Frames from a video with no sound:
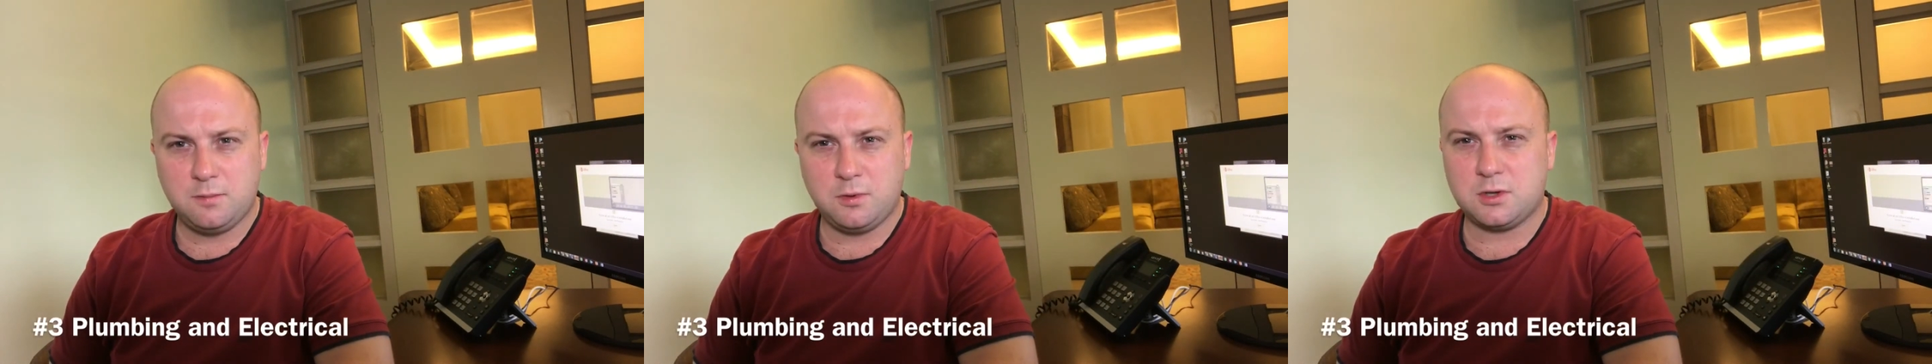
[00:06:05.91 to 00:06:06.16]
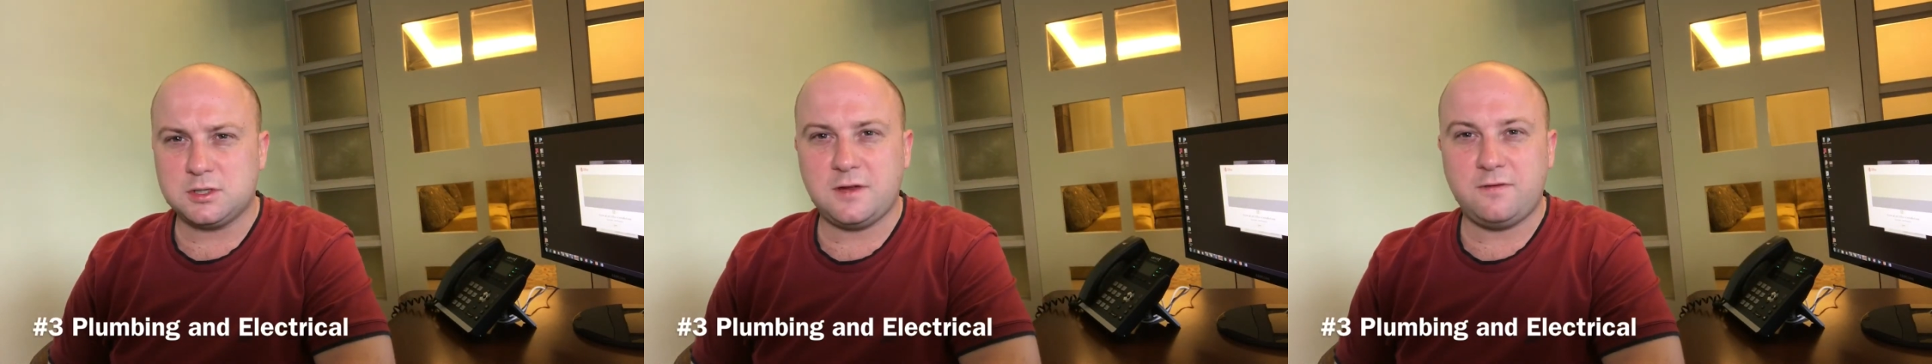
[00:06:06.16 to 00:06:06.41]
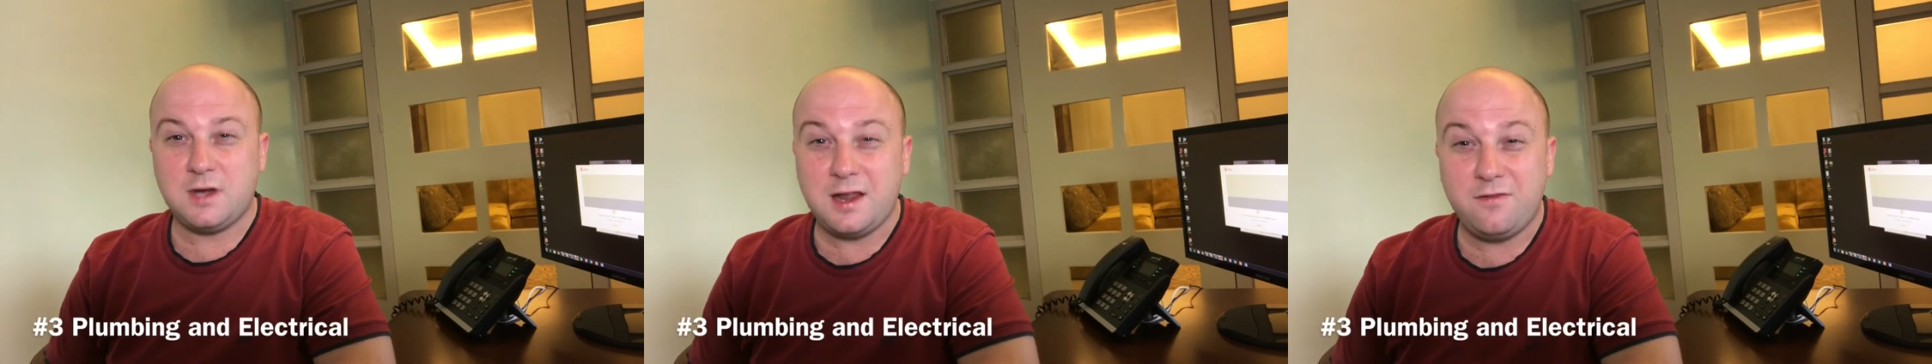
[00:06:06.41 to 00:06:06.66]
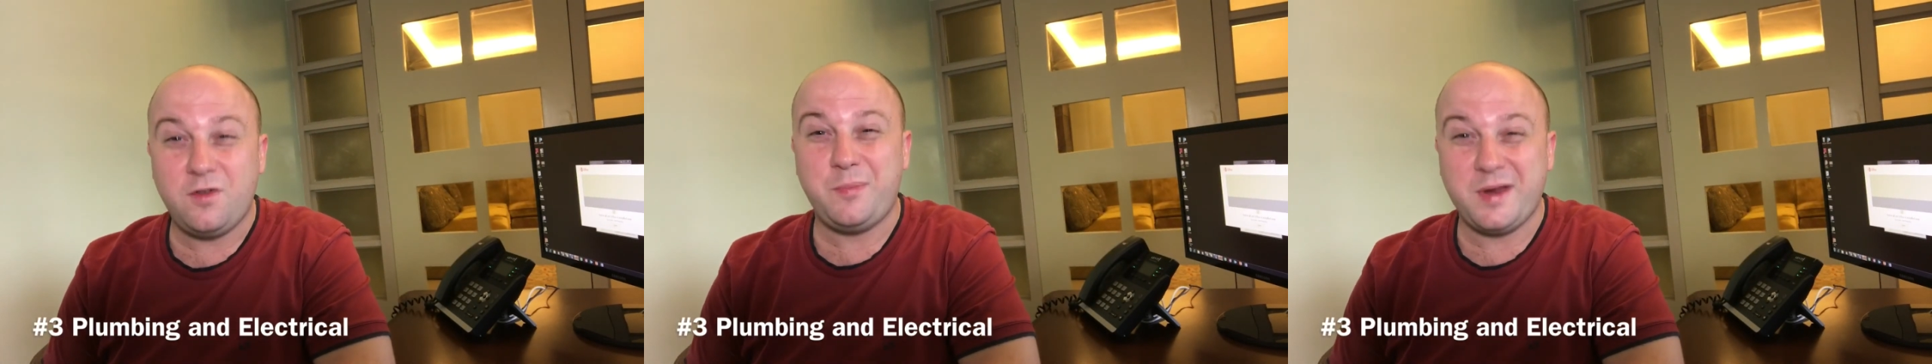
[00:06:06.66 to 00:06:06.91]
because they've
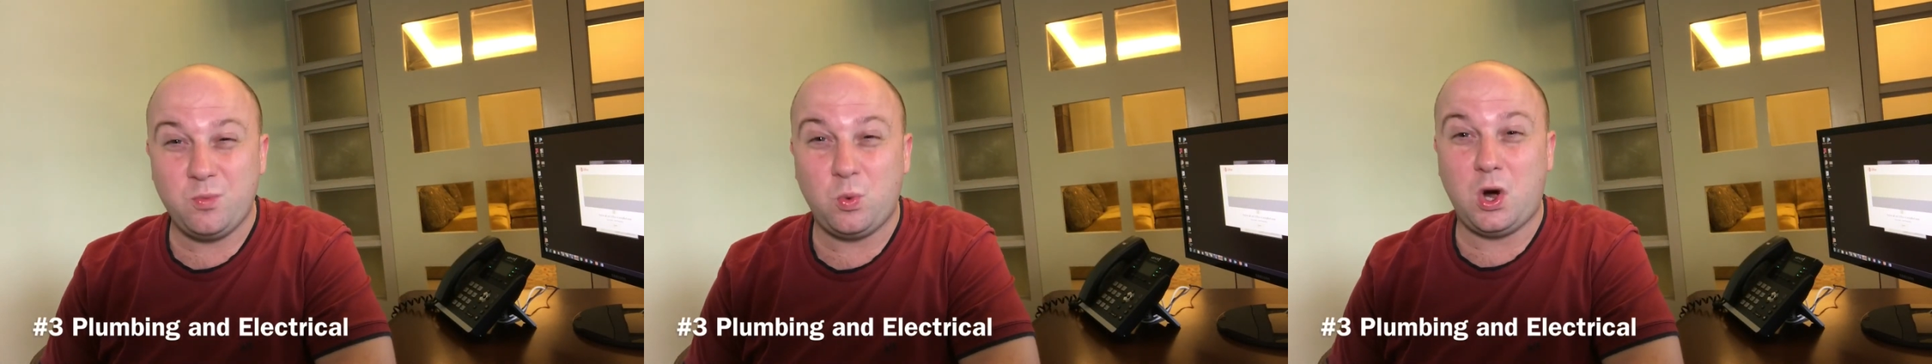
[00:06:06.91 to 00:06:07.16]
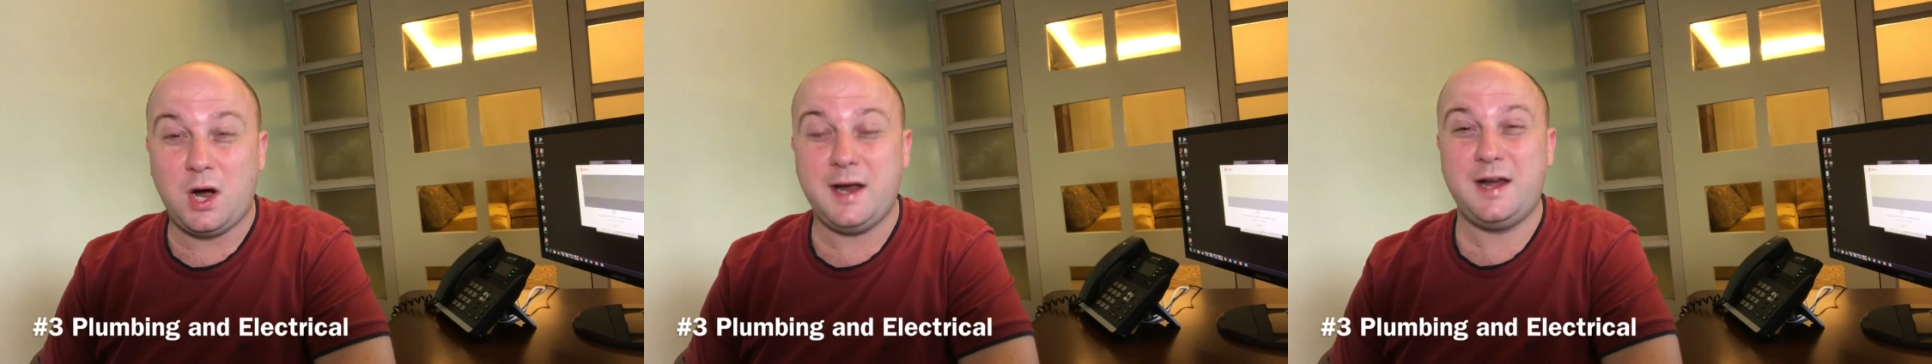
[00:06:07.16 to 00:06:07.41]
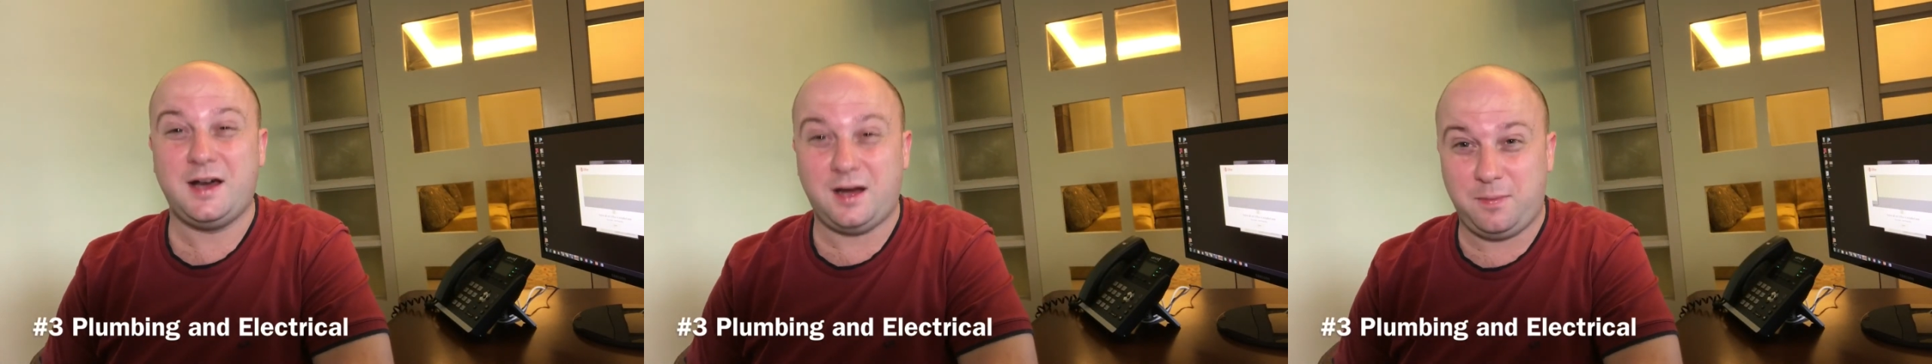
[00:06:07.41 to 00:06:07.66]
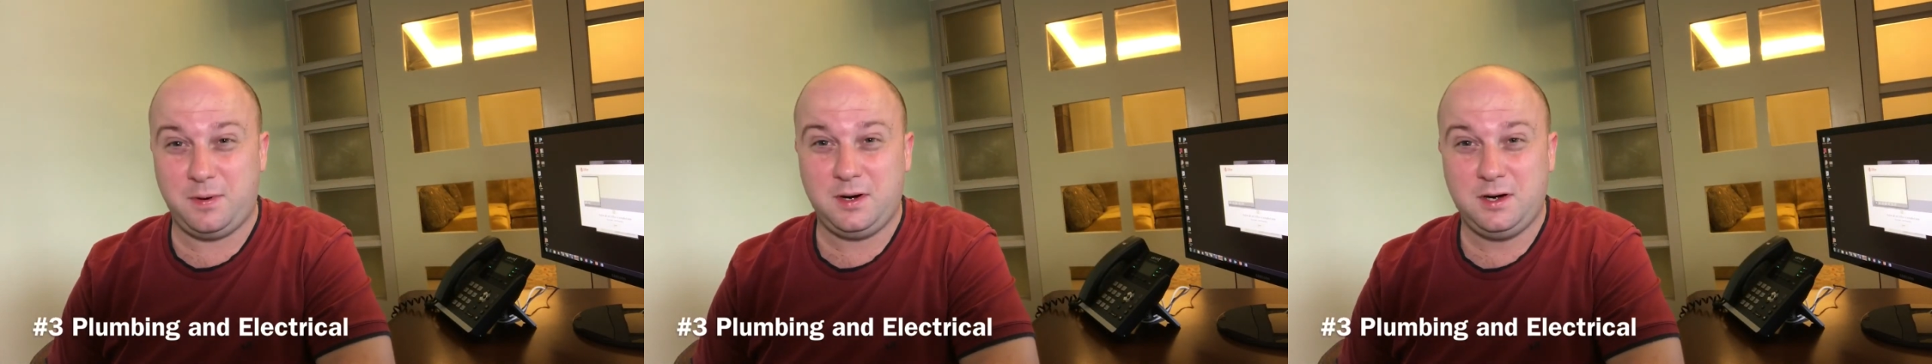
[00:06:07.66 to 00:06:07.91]
never been wired up.